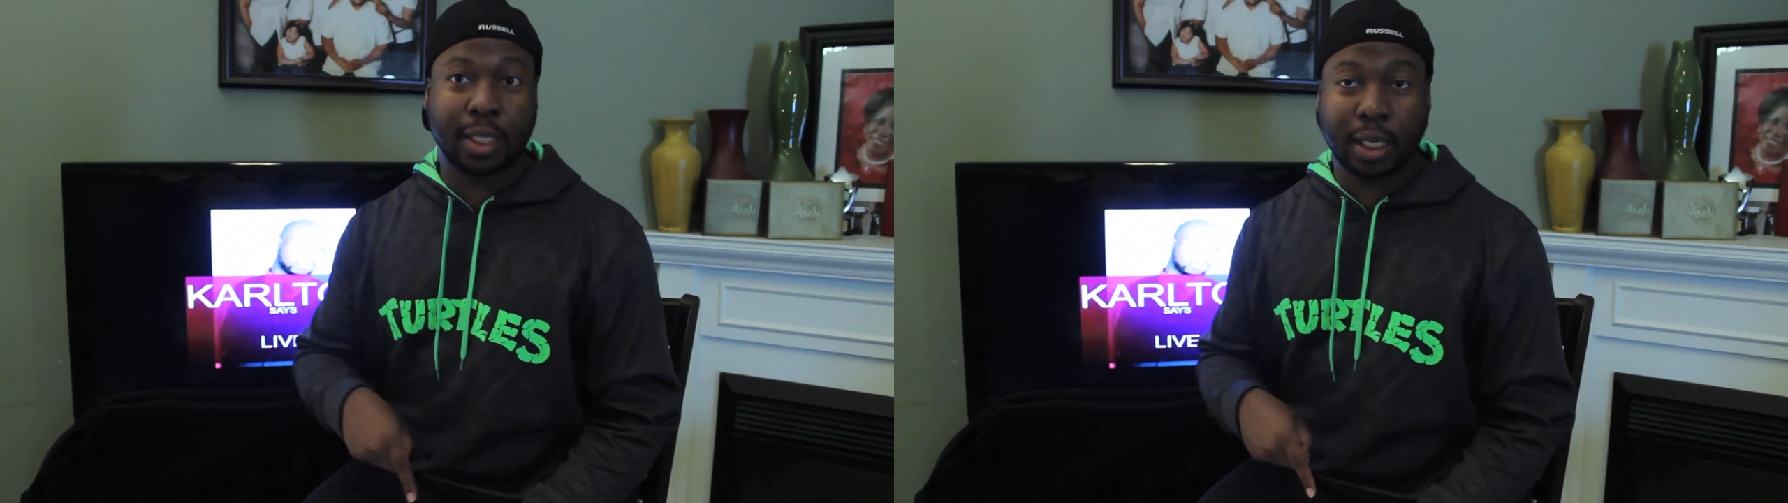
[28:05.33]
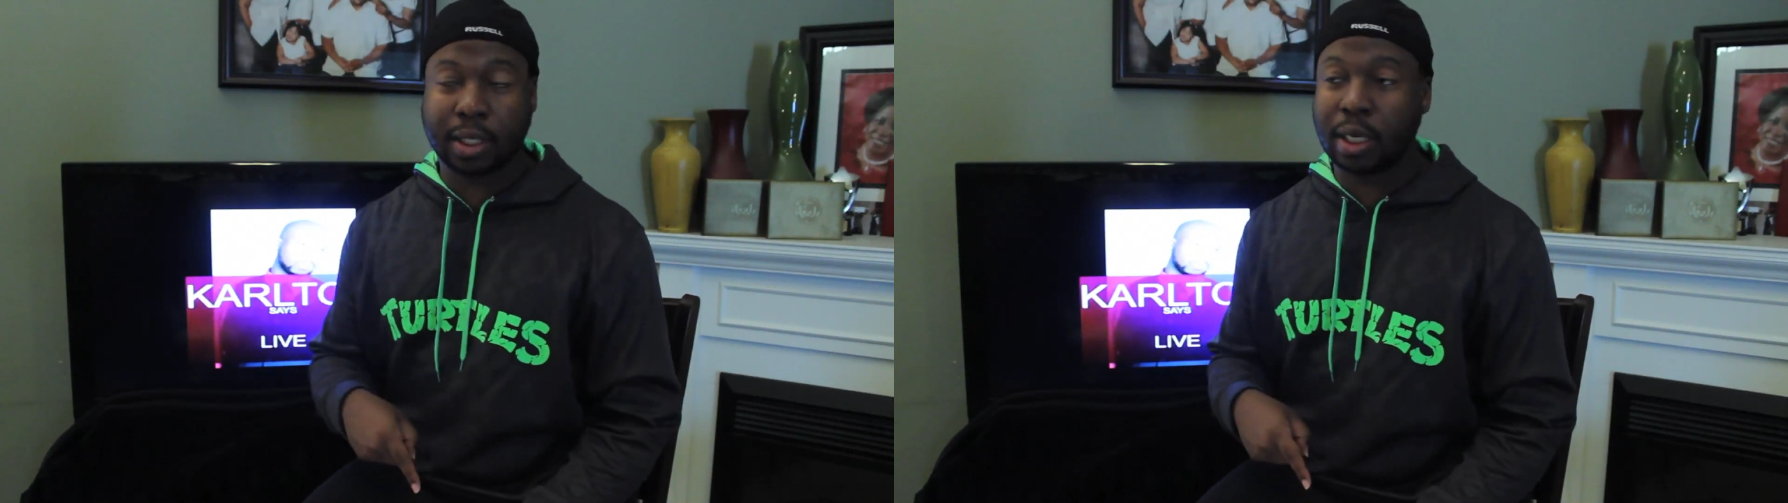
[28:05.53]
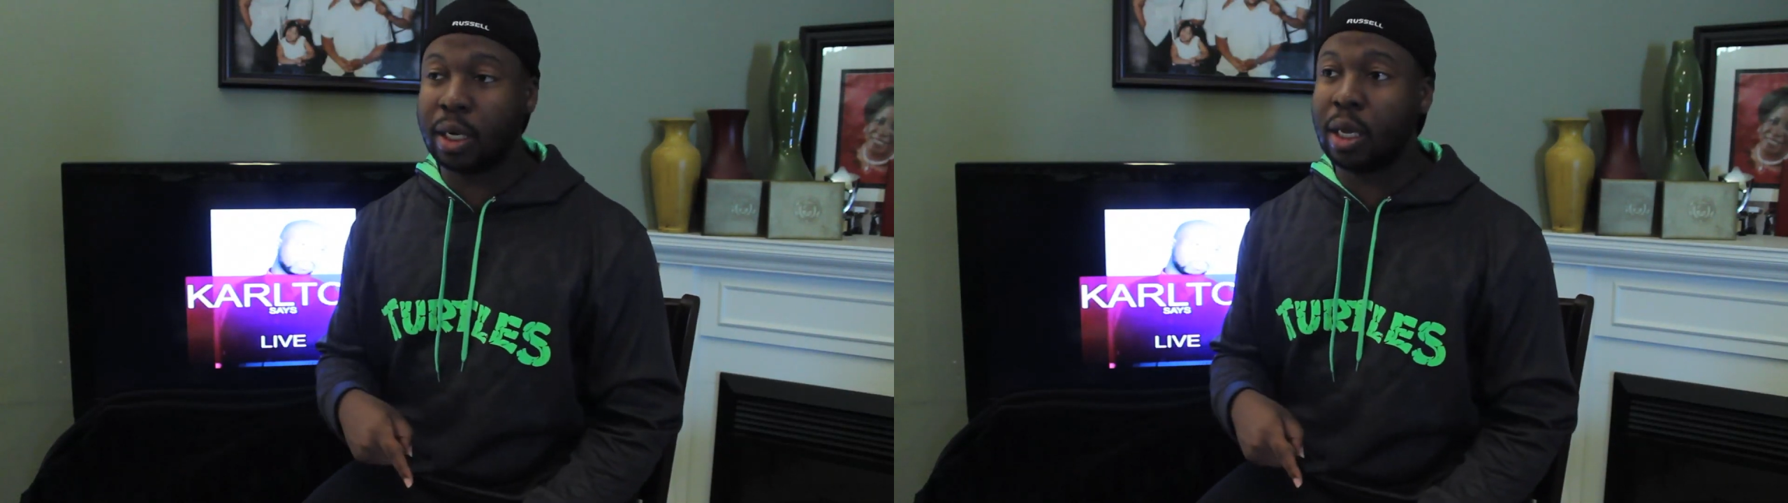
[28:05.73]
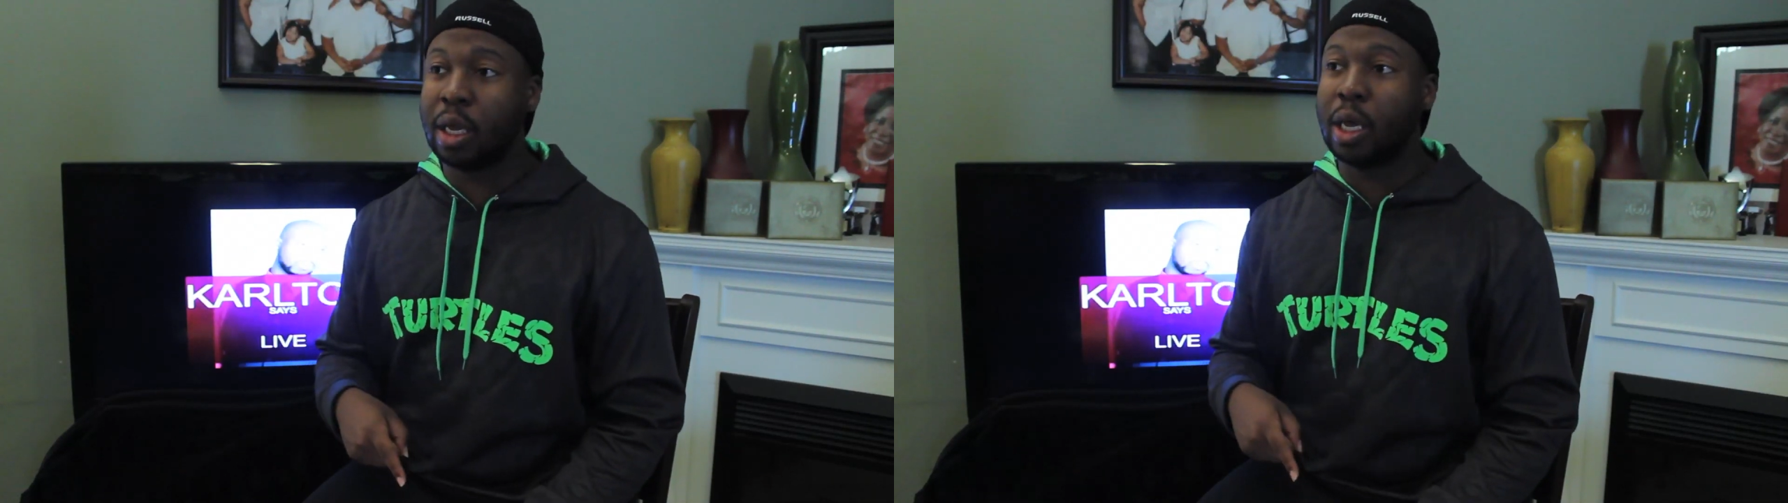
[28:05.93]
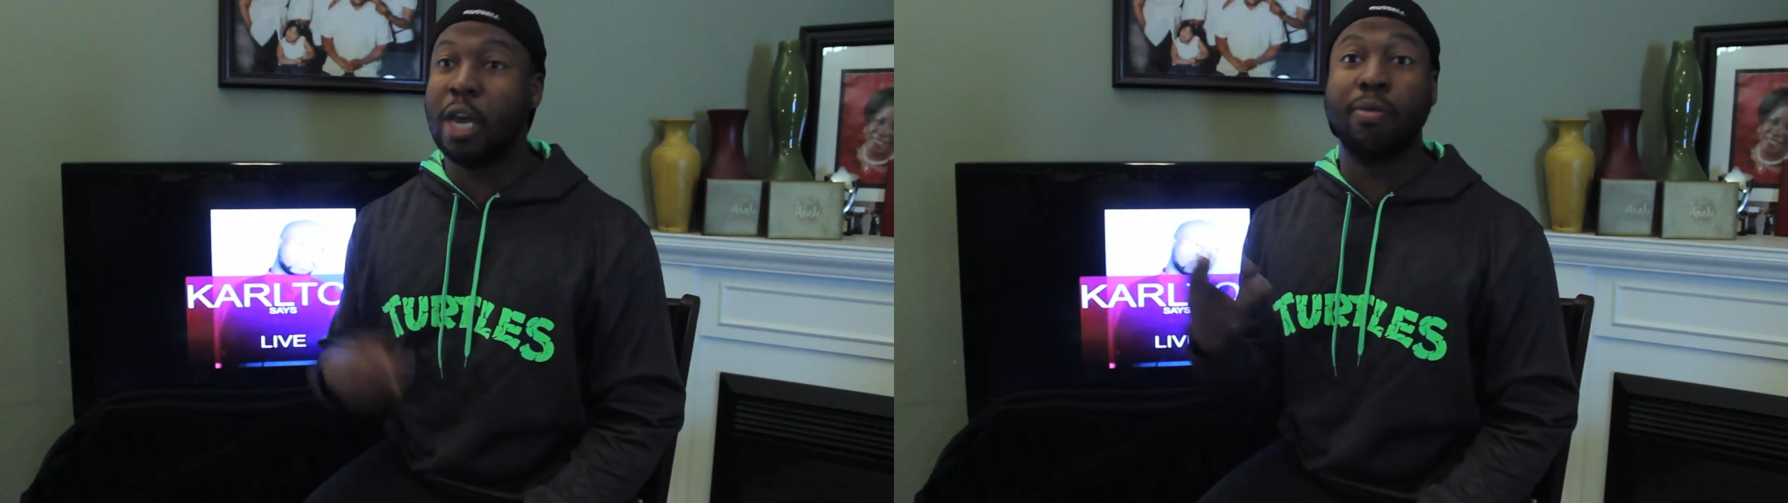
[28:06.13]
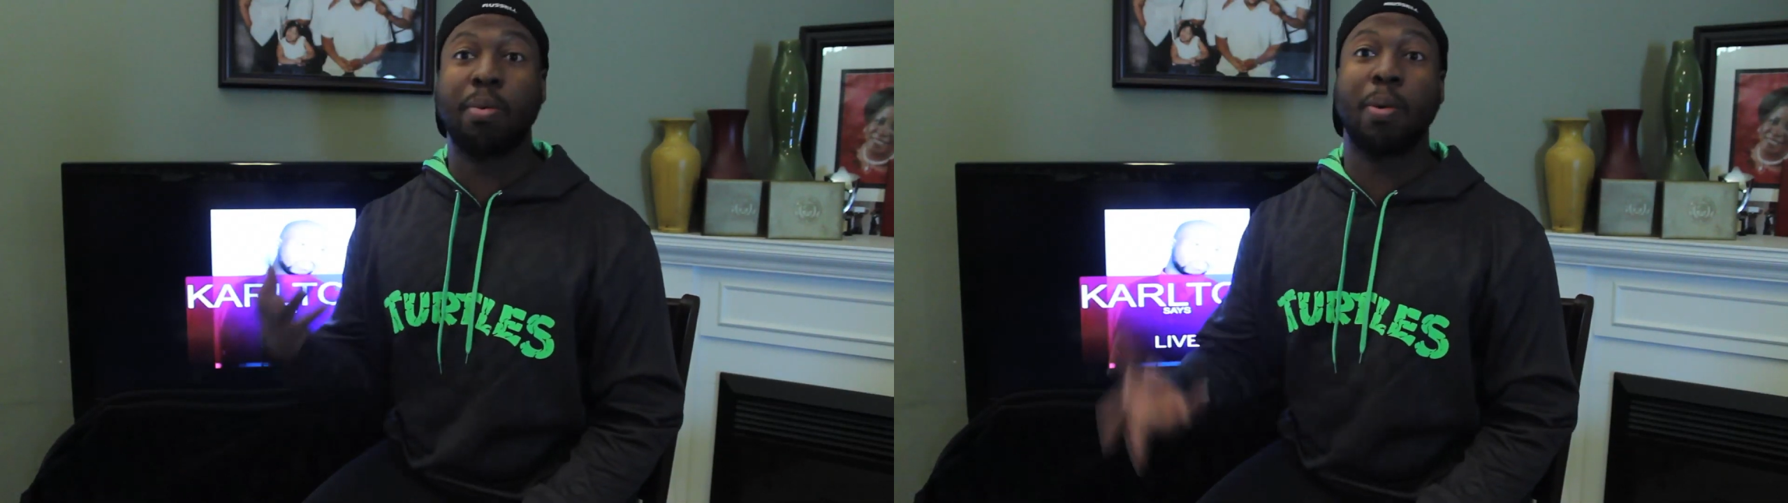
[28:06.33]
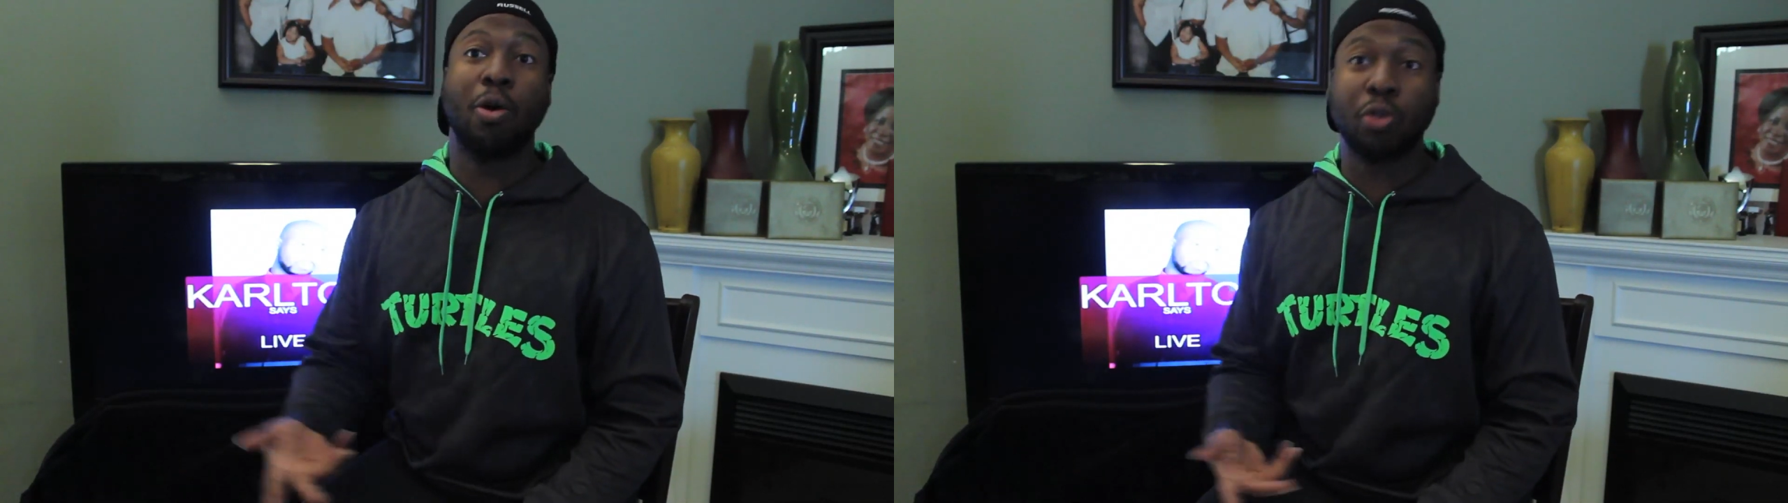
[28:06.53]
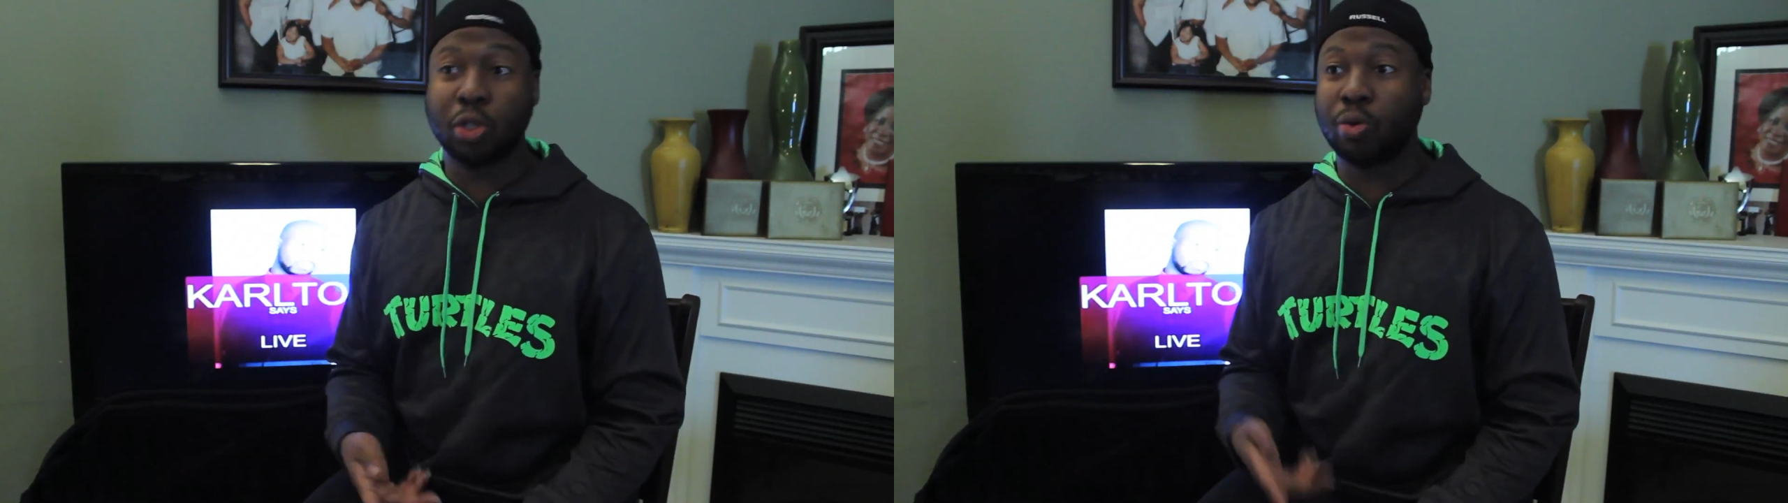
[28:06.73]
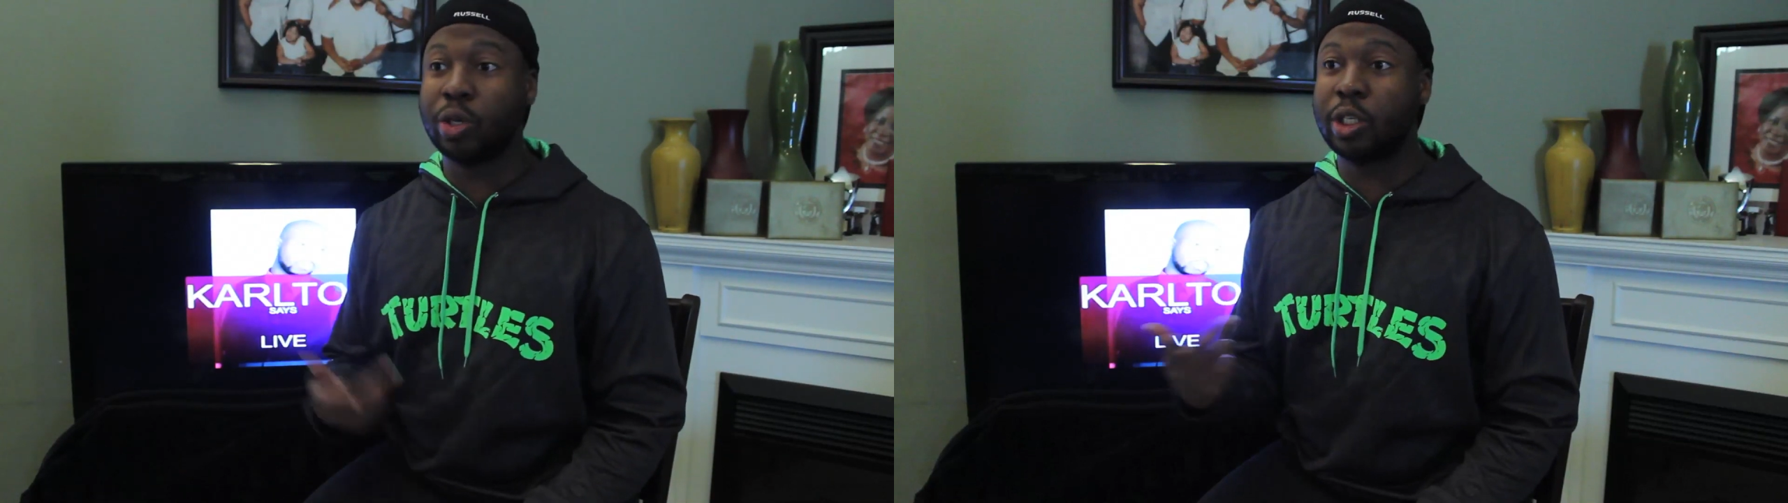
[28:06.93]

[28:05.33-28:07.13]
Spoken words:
season, even proposed to her.